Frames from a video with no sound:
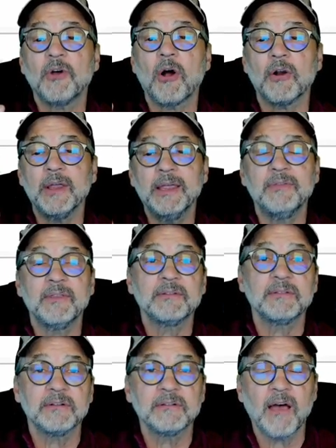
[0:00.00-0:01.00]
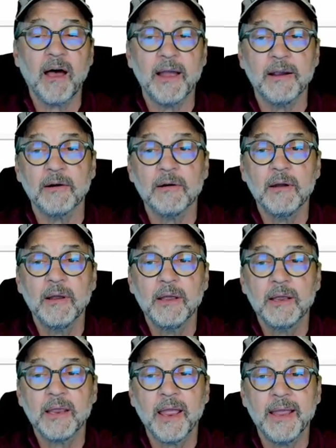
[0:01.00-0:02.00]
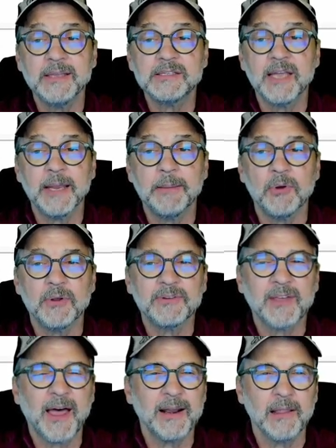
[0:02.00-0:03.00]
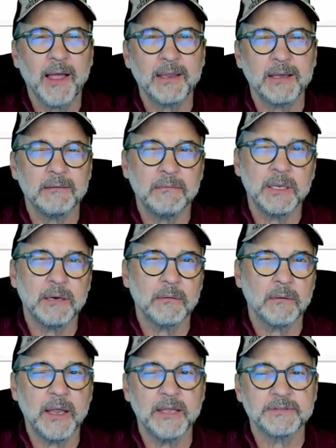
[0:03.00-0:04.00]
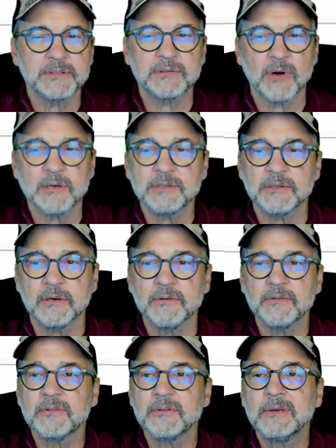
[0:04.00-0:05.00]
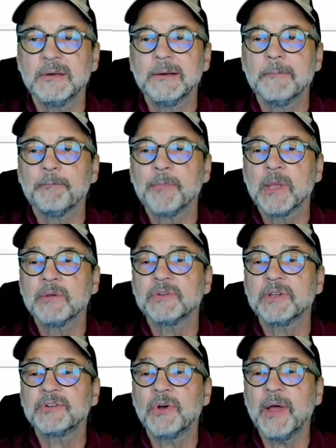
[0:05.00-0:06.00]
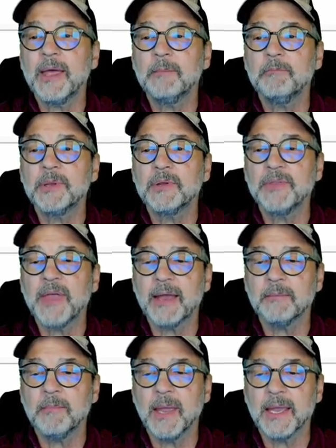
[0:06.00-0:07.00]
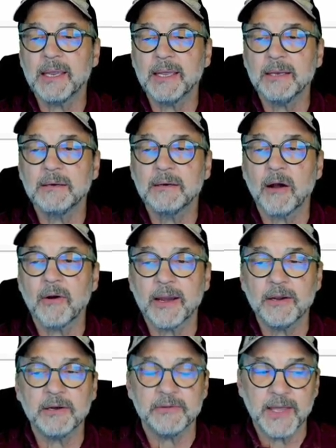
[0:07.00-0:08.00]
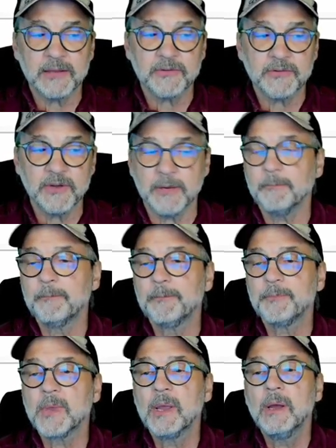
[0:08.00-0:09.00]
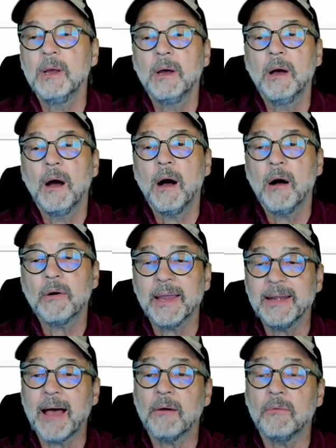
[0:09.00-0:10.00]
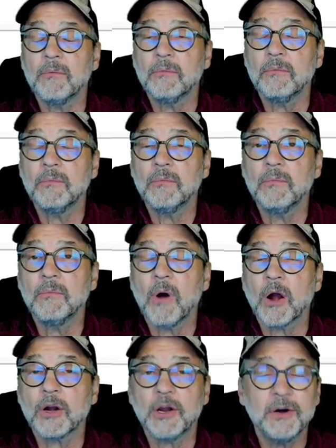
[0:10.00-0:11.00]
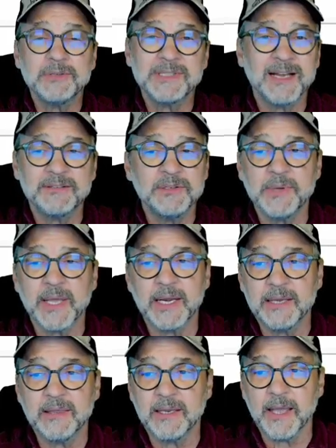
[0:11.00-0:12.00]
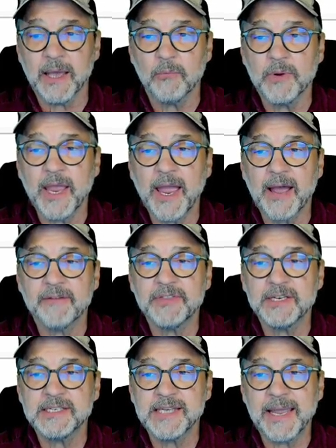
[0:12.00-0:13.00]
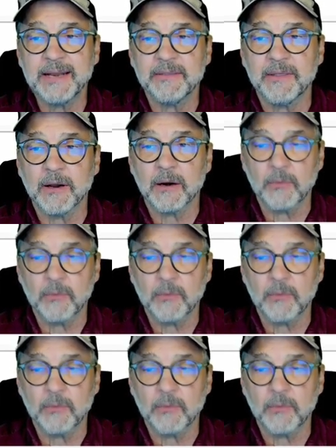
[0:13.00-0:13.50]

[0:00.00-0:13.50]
are in this entire case table. It's kind of like an array of structures. So let's go ahead and build that and make it. All right, good. That looks good. Okay, now our code's not doing anything yet. We have the data there.